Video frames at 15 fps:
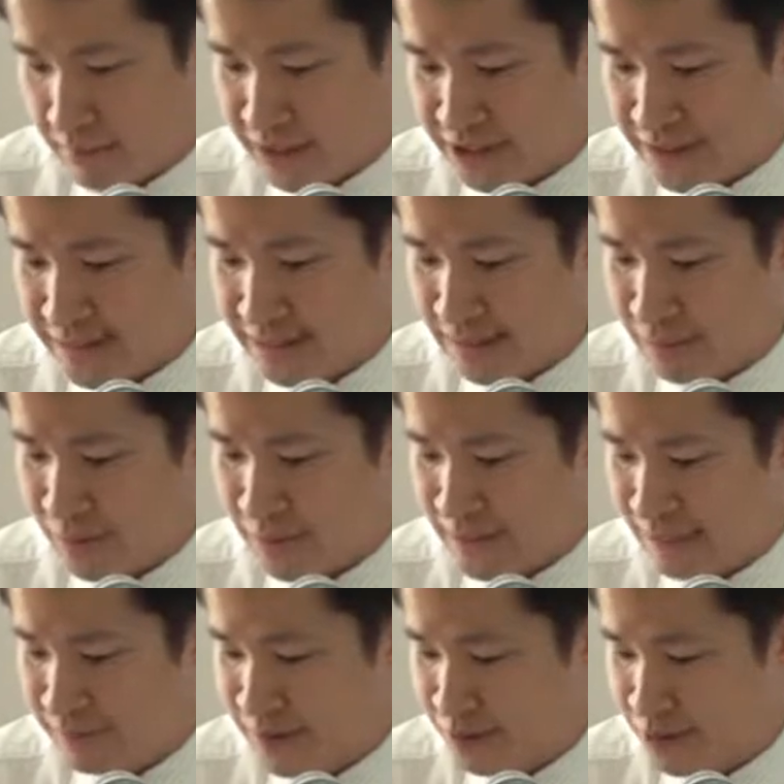Much as Singapore is
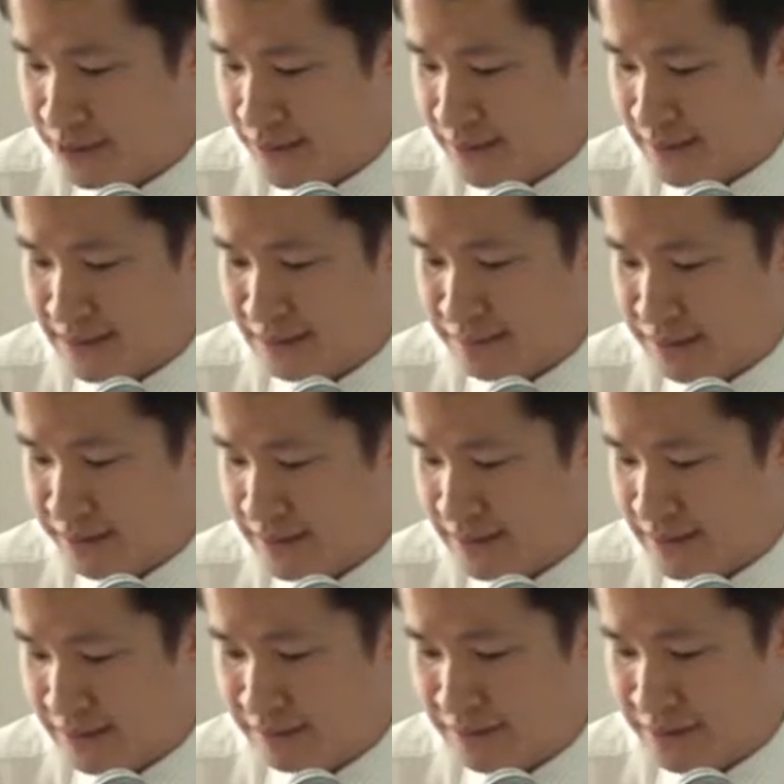happy to share its
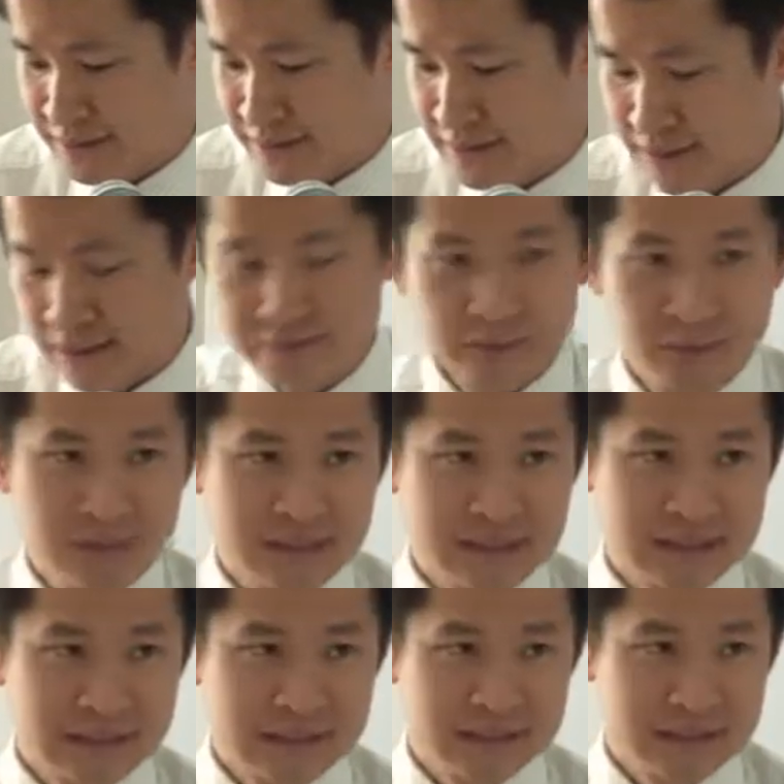experience in building a livable and
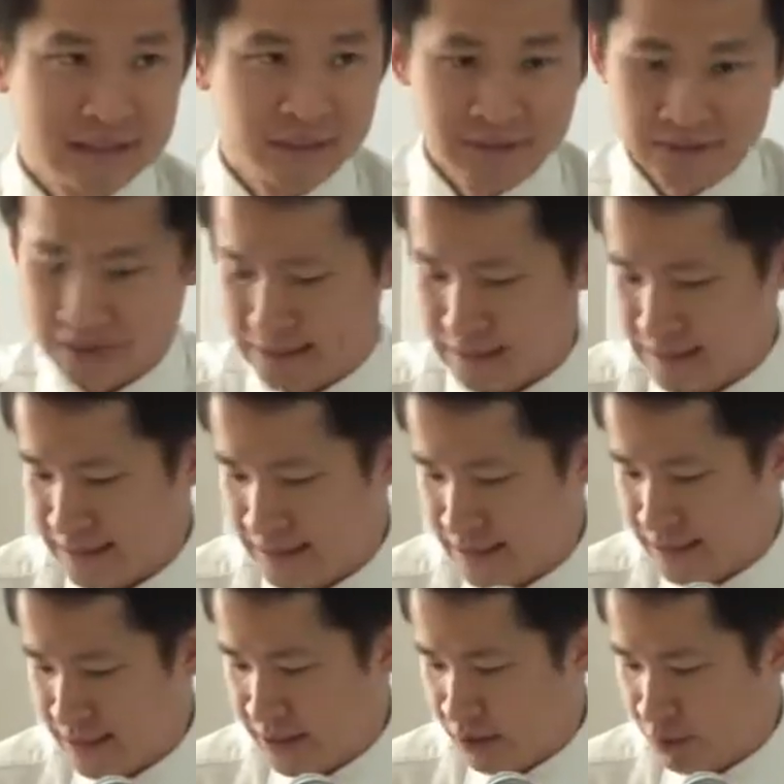sustainable city,
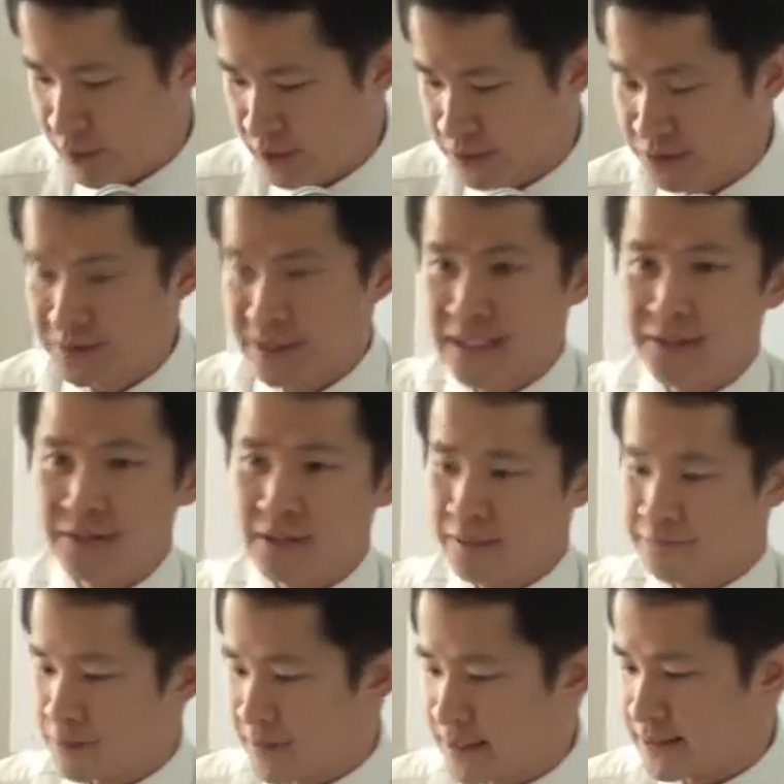we're also keen to
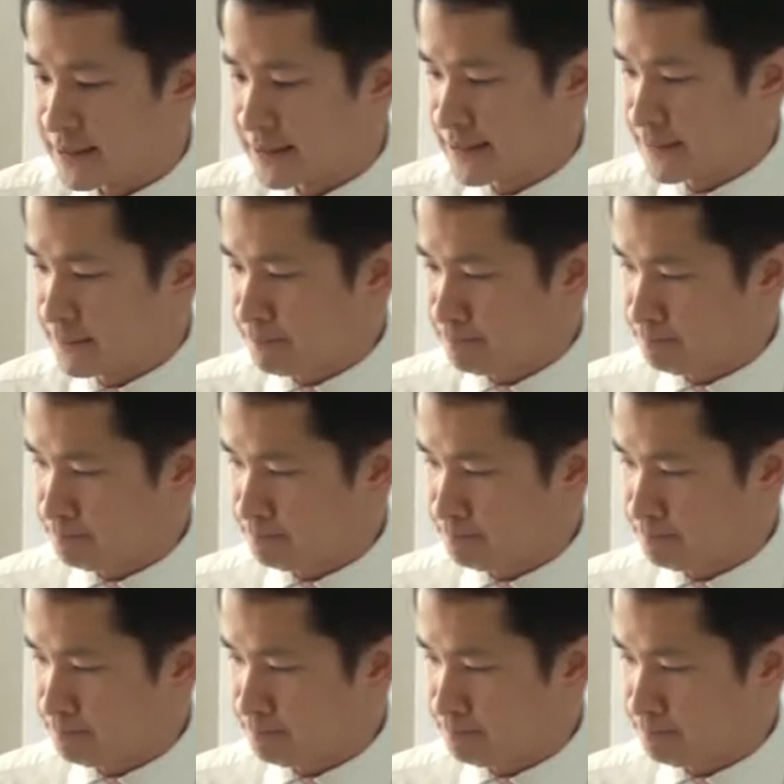learn from others.